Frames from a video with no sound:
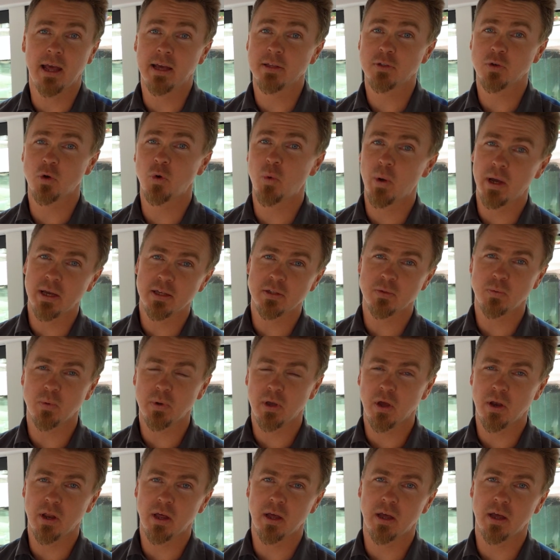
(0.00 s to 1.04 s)
as always we're
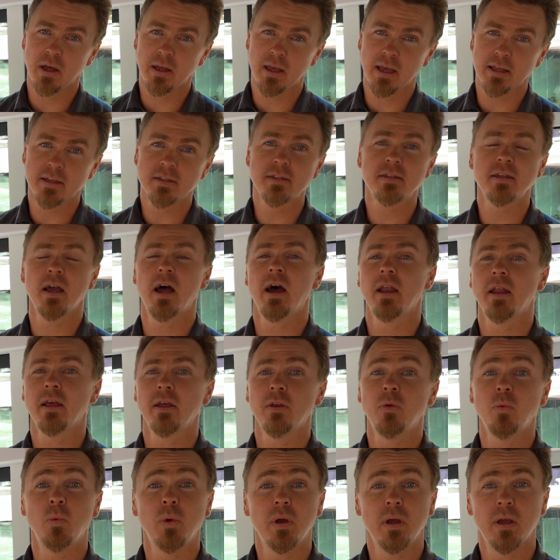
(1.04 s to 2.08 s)
going to get
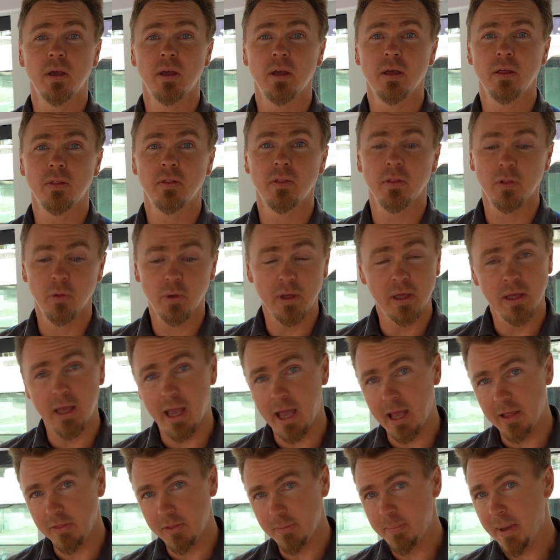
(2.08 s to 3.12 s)
started with looking
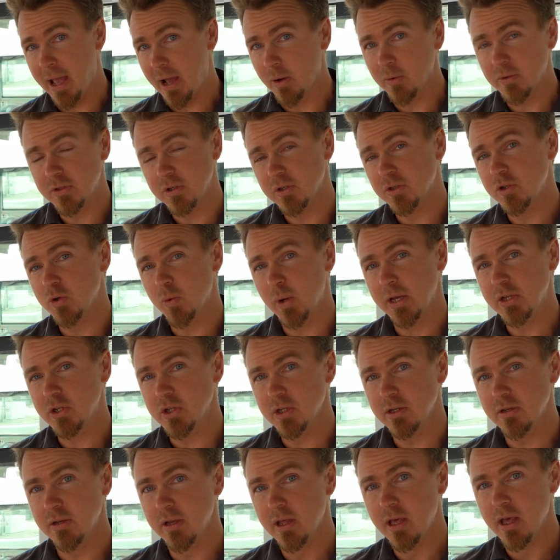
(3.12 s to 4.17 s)
at the power
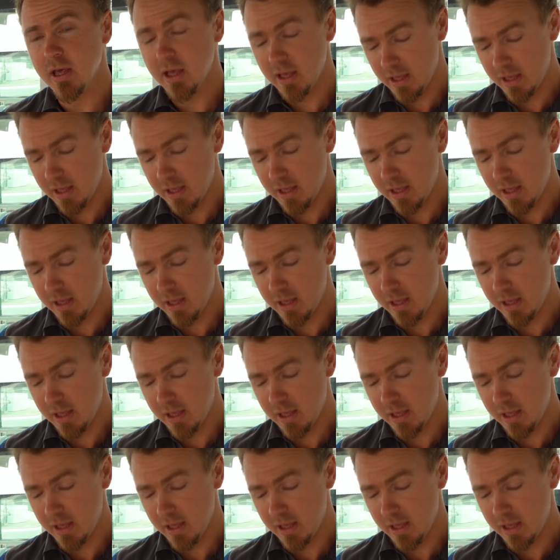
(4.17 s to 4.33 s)
situation.